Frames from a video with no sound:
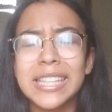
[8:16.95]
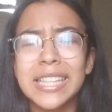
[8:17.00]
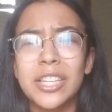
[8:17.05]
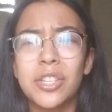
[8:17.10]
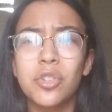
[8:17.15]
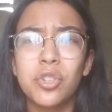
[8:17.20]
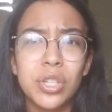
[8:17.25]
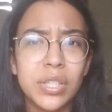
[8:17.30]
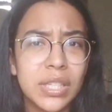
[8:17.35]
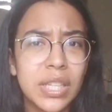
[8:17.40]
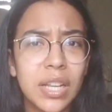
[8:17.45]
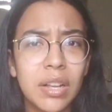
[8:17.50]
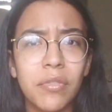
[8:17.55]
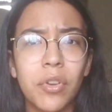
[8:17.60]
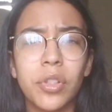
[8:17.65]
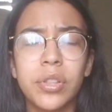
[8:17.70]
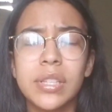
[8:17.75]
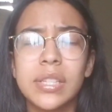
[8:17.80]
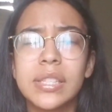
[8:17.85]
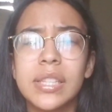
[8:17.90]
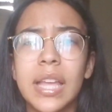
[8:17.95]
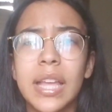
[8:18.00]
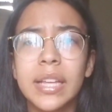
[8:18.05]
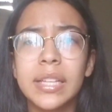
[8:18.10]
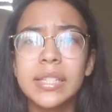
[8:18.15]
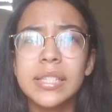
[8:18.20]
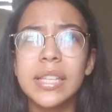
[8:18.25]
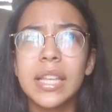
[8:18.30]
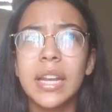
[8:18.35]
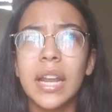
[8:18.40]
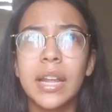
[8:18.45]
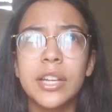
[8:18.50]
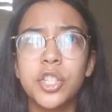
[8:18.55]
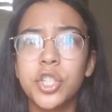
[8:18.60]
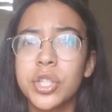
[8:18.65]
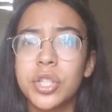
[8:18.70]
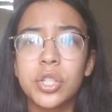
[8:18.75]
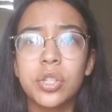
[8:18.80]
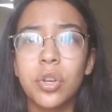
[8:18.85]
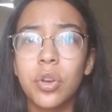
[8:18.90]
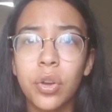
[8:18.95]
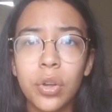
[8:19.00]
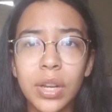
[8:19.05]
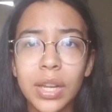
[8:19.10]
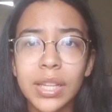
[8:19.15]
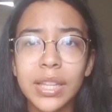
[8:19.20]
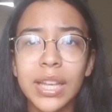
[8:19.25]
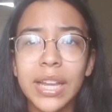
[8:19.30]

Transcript: and like you just think of all these things, and I just couldn't.